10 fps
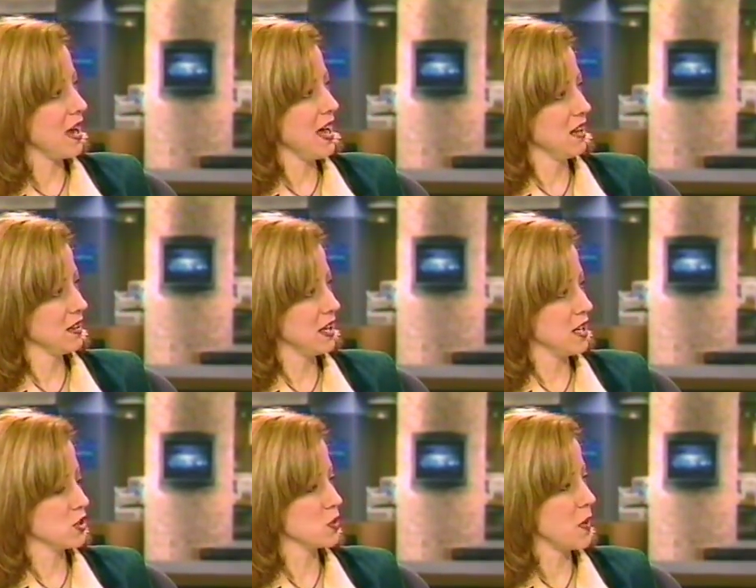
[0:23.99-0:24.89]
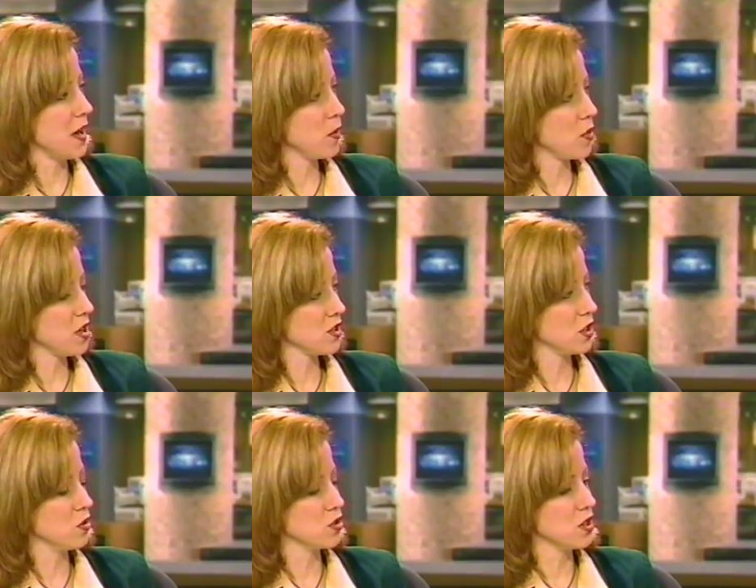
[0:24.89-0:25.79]
There are allegations by the
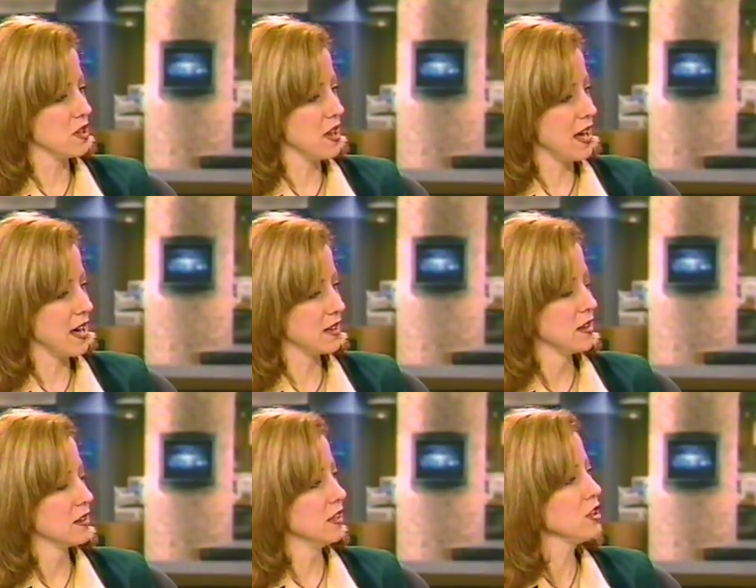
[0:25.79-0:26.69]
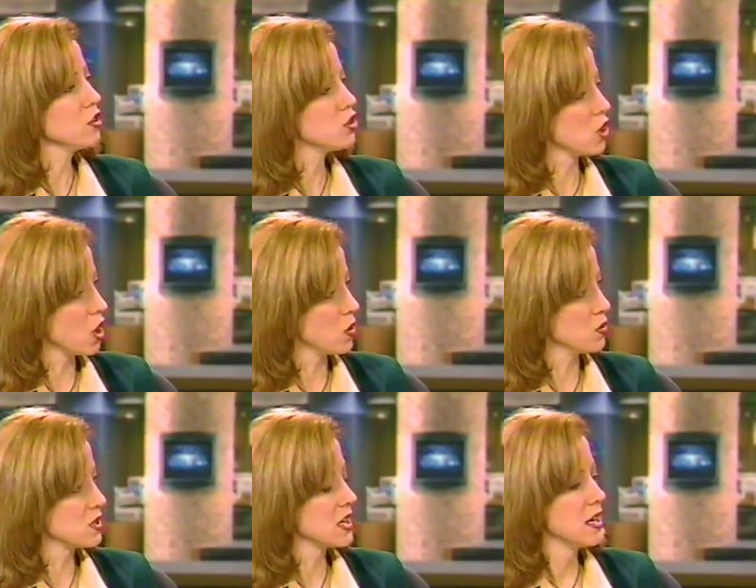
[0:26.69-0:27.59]
prosecution that Linda
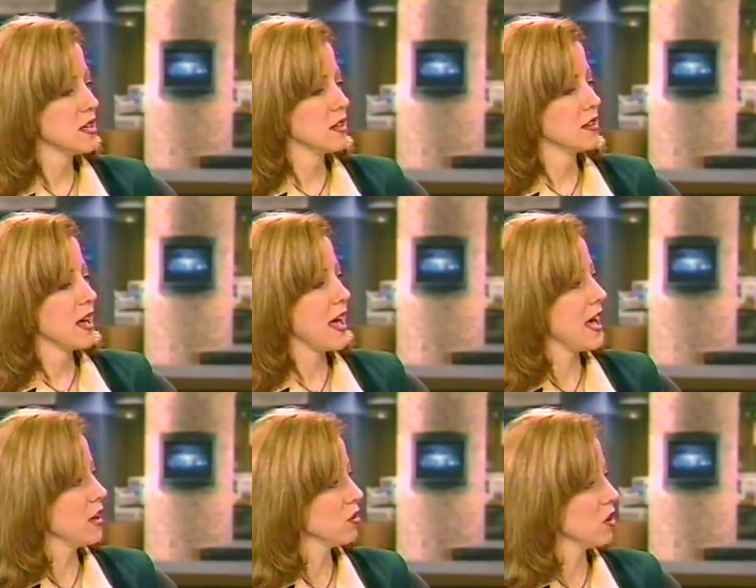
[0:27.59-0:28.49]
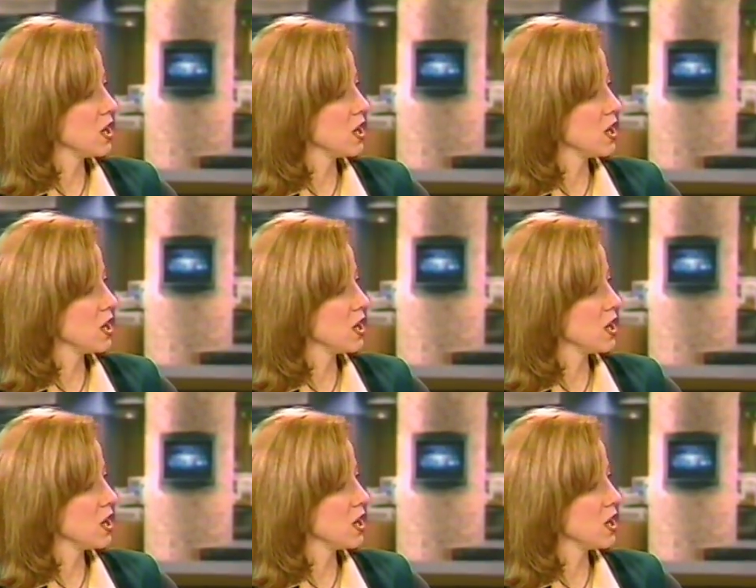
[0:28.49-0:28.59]
Jones had her